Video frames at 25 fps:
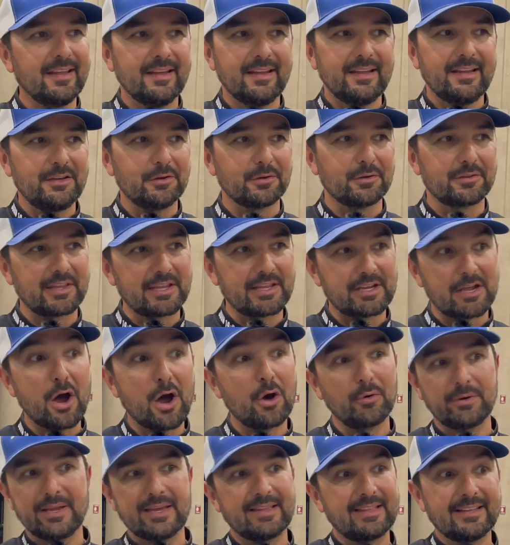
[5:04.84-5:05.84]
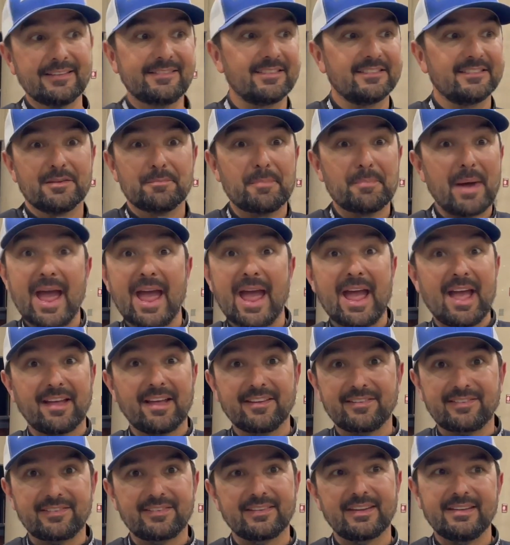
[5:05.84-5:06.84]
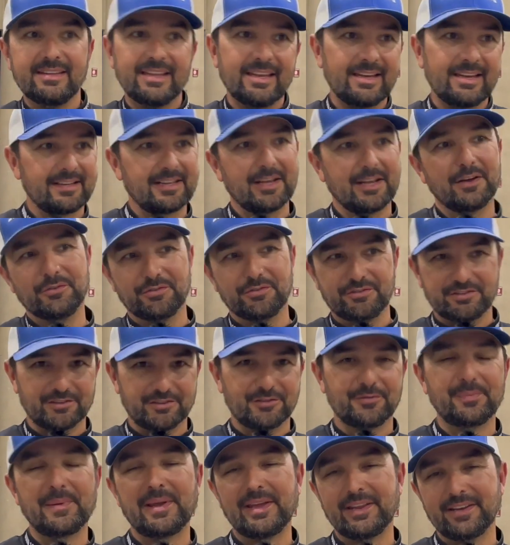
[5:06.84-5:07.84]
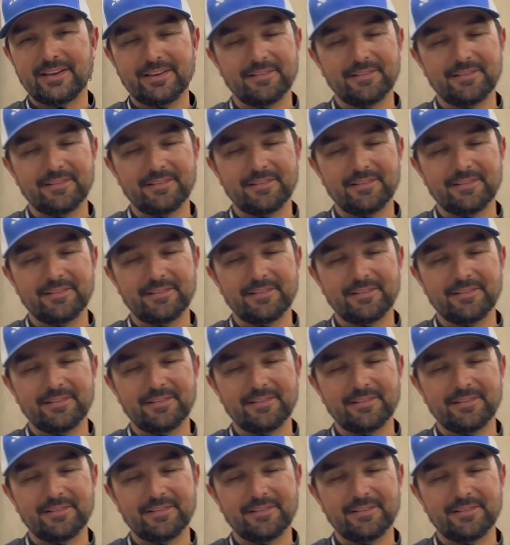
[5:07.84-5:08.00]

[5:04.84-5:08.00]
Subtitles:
you'll think, oh yeah, this is a bass, and then it goes to spinning.